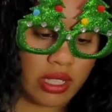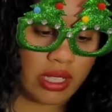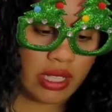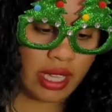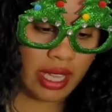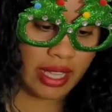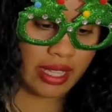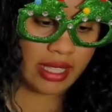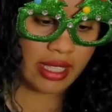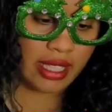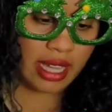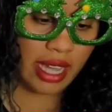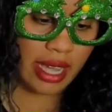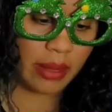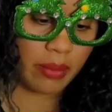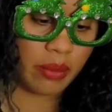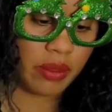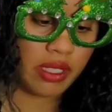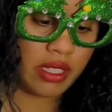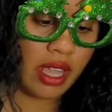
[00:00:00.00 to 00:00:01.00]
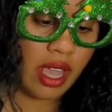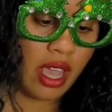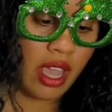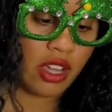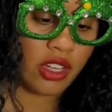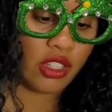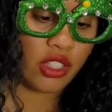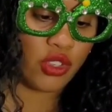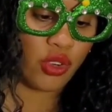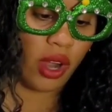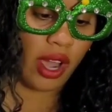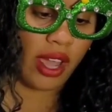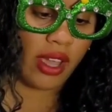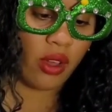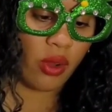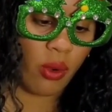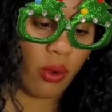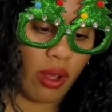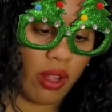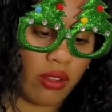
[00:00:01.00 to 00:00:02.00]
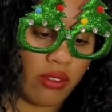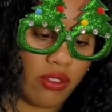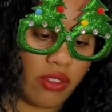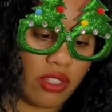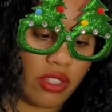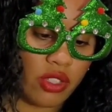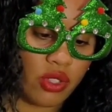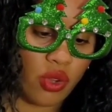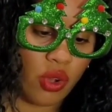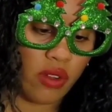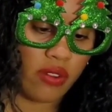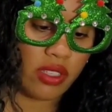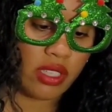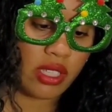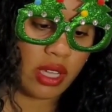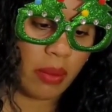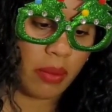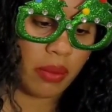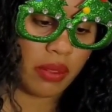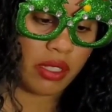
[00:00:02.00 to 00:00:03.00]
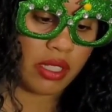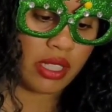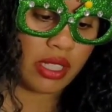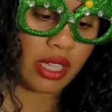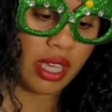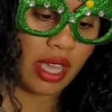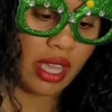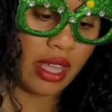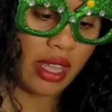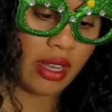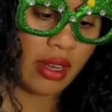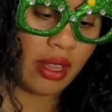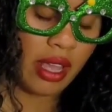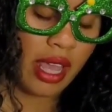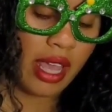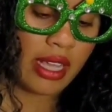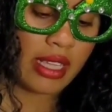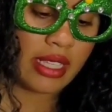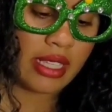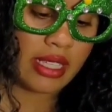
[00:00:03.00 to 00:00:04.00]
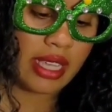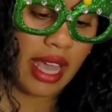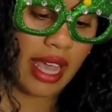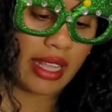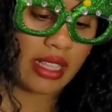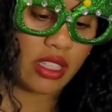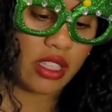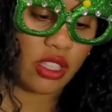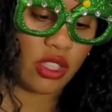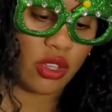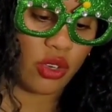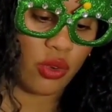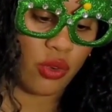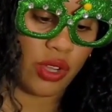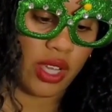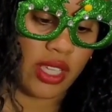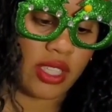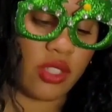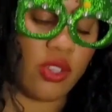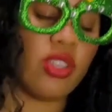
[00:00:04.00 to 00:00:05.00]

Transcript: skin types. Dry oil for soft, supple skin, sans the grease.